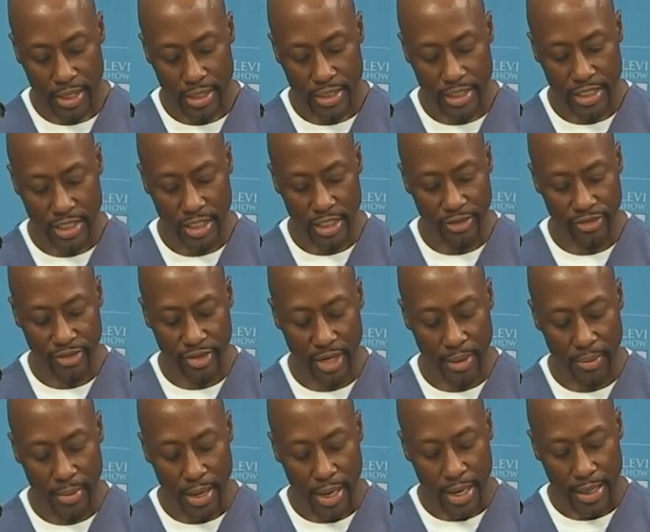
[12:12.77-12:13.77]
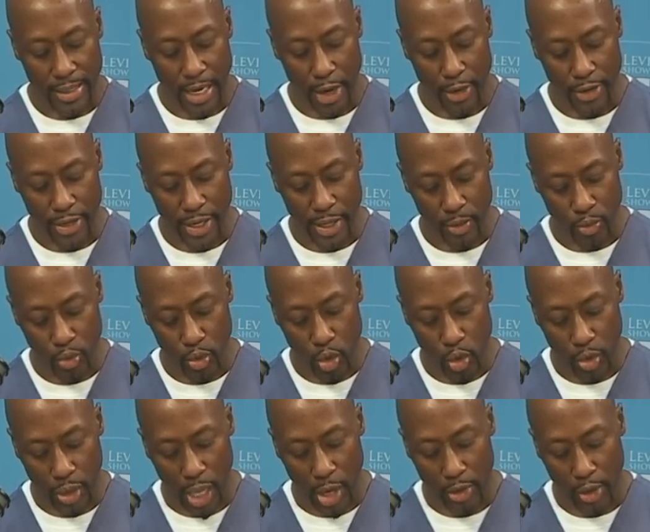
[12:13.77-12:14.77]
Just lift up. Now you can
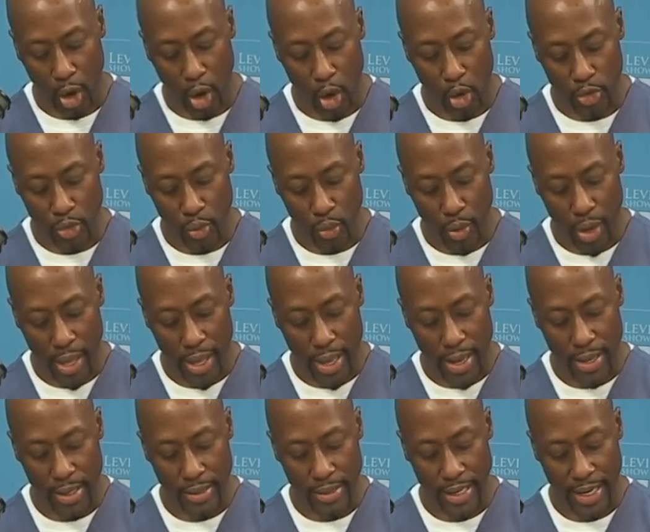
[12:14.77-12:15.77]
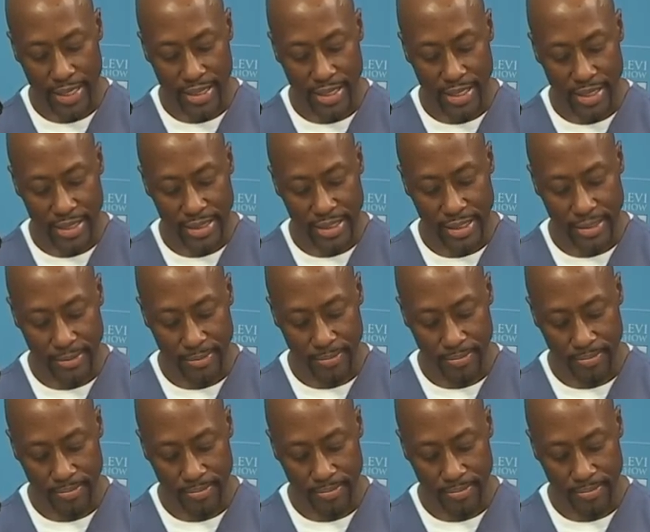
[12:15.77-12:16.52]
roll out all the way like this,